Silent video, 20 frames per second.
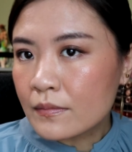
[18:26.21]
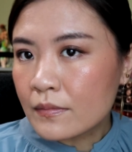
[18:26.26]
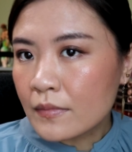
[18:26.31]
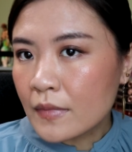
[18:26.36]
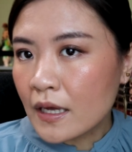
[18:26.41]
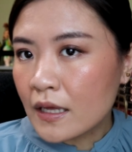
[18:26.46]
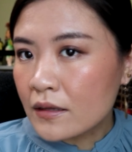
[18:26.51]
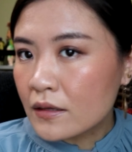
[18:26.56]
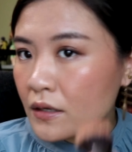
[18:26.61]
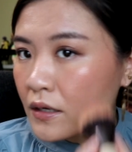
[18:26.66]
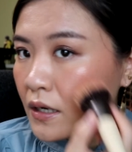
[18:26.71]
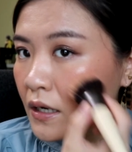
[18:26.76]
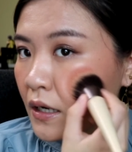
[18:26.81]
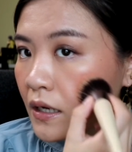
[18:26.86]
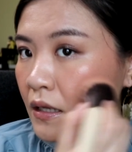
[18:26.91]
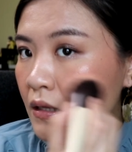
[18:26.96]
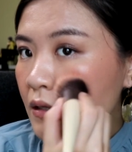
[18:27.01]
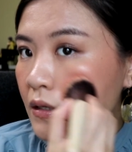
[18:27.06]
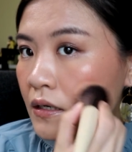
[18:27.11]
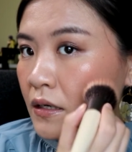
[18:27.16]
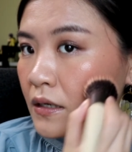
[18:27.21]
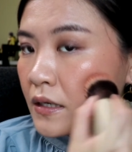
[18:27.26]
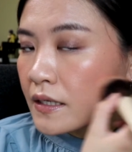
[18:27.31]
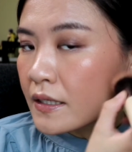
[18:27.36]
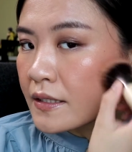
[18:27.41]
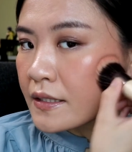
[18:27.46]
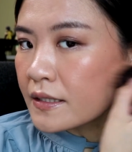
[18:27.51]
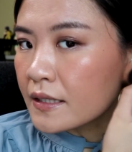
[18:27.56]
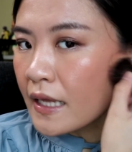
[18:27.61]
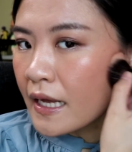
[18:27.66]
And the color
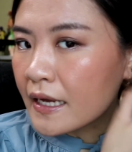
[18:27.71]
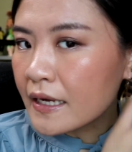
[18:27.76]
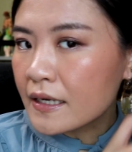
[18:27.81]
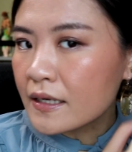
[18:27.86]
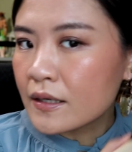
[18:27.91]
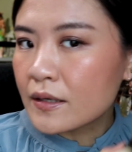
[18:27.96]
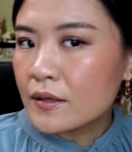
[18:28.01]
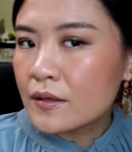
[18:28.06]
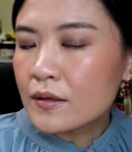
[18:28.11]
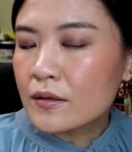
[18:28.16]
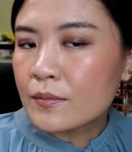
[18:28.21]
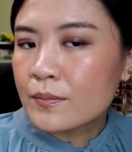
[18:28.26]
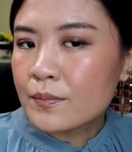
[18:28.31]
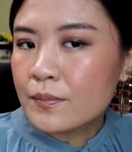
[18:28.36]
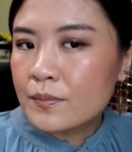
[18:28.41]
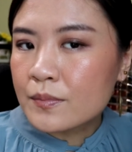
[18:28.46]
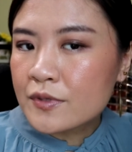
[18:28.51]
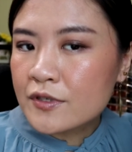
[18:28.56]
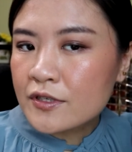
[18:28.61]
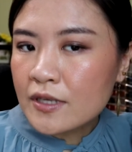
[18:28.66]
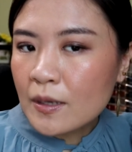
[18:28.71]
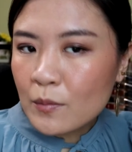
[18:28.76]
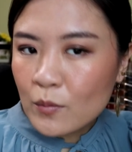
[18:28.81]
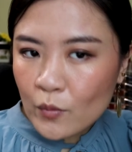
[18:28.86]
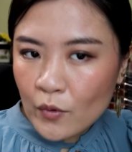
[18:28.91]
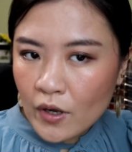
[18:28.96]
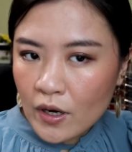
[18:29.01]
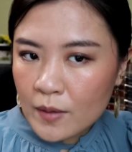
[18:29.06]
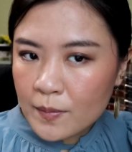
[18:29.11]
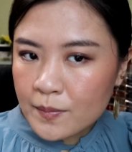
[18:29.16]
is like
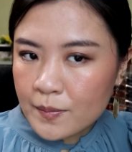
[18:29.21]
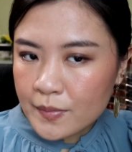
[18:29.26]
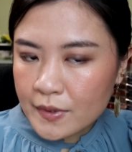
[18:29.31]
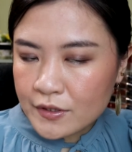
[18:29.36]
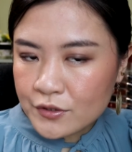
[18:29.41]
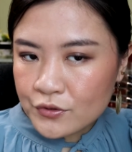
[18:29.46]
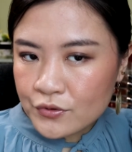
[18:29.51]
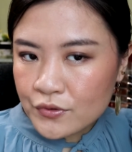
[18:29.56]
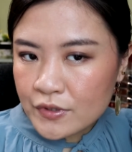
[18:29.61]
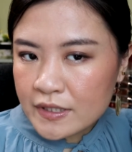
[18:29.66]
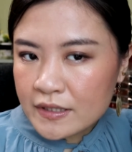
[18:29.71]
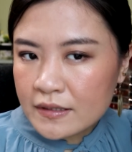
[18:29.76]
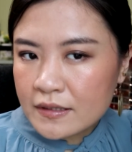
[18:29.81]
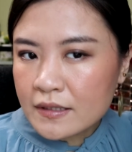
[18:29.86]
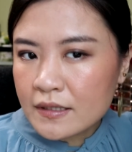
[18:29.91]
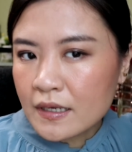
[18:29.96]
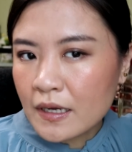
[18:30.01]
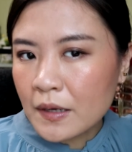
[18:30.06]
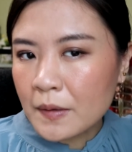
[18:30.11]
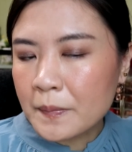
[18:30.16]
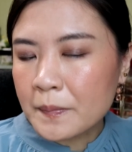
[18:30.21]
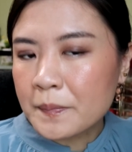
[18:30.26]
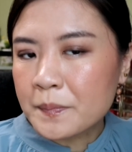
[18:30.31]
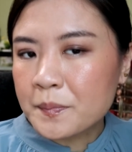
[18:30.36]
somewhere between a